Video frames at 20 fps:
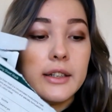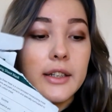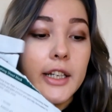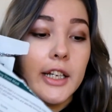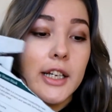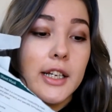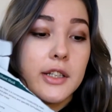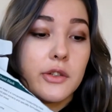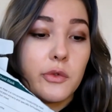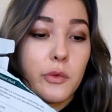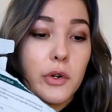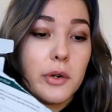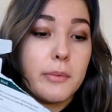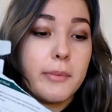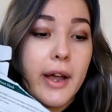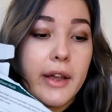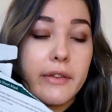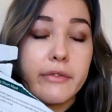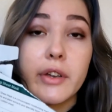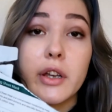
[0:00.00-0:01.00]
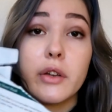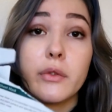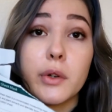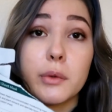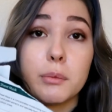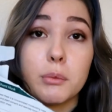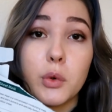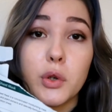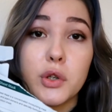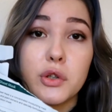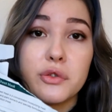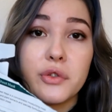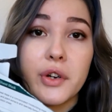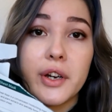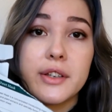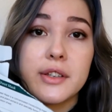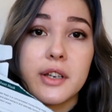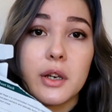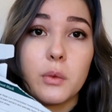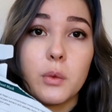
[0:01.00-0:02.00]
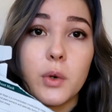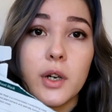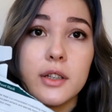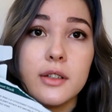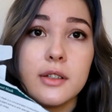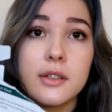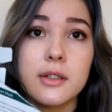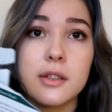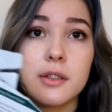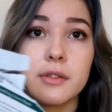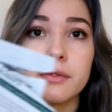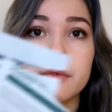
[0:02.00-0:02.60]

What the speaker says: these were my favorite moisturizing ones.